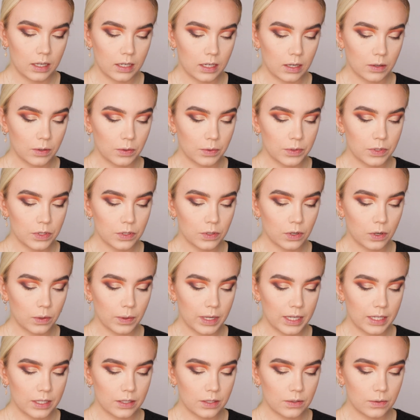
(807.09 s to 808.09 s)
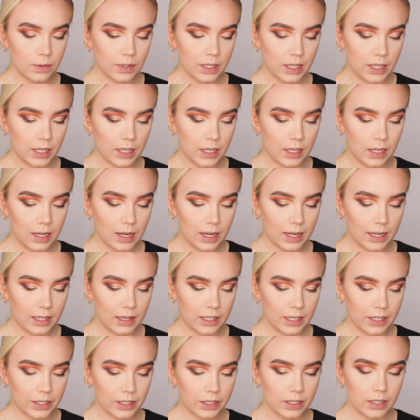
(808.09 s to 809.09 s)
I'm going to go into the
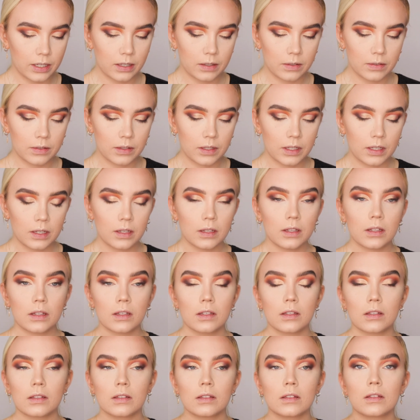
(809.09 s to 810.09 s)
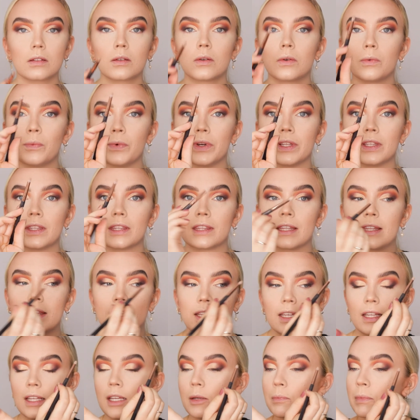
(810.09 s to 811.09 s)
highlighter with
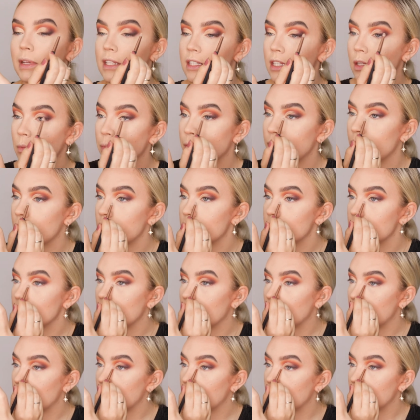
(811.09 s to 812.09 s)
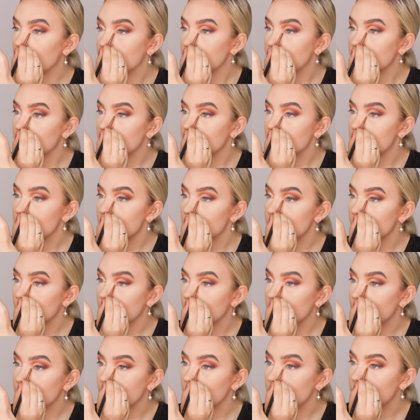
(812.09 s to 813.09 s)
the pencil brush and pop this
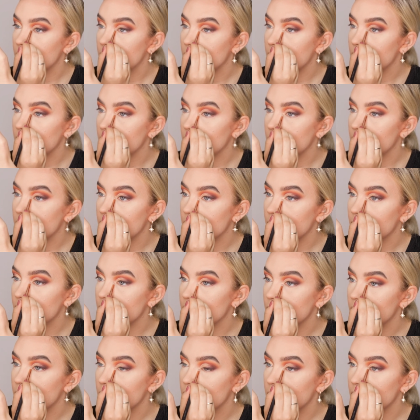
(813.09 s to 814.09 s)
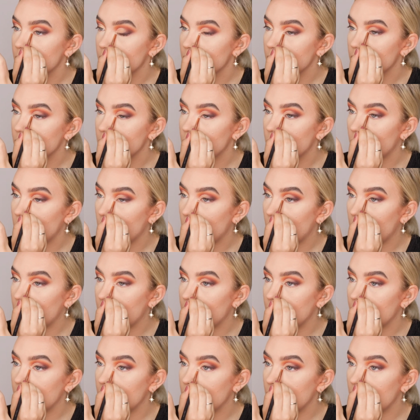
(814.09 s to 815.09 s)
on the inner
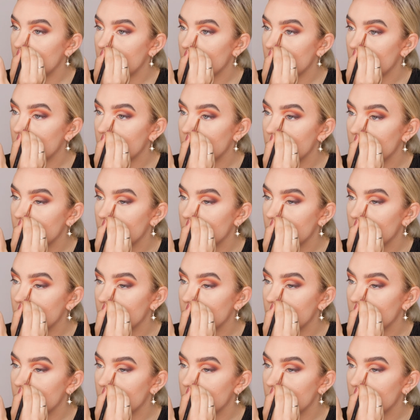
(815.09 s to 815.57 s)
corner.